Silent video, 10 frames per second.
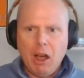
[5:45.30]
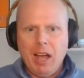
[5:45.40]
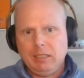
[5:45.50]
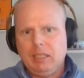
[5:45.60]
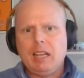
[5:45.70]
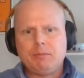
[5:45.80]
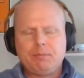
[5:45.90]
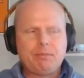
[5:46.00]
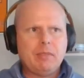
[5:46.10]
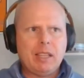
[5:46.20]
you know,
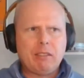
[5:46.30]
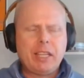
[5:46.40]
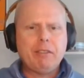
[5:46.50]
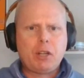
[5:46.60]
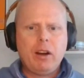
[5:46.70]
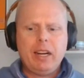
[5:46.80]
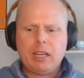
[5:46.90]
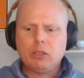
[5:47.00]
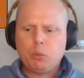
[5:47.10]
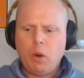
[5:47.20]
I'll give
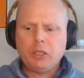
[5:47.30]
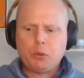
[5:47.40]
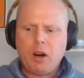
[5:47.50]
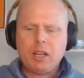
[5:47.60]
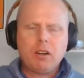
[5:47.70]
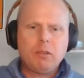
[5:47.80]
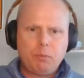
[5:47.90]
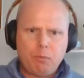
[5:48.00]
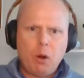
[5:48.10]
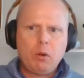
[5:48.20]
credit because Wes
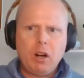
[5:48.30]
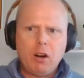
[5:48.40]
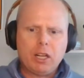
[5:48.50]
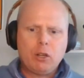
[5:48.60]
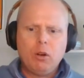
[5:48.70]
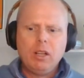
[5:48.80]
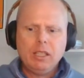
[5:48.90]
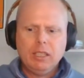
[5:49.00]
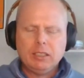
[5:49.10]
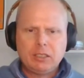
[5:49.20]
Rucker wrote an article
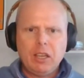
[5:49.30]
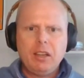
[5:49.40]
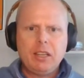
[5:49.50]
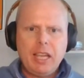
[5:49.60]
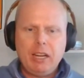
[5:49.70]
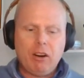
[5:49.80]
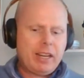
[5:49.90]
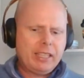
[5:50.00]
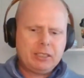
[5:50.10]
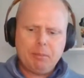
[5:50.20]
Sunday,
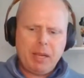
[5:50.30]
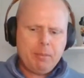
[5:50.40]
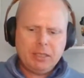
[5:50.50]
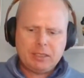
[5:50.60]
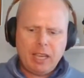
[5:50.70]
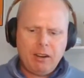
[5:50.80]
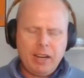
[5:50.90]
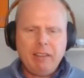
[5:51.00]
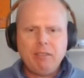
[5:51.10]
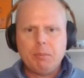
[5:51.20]
or I guess it may have been
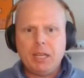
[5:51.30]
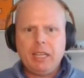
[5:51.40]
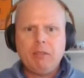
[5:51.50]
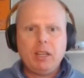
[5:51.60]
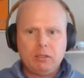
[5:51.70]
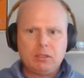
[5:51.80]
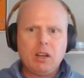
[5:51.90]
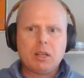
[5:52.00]
Saturday evening, but anyway,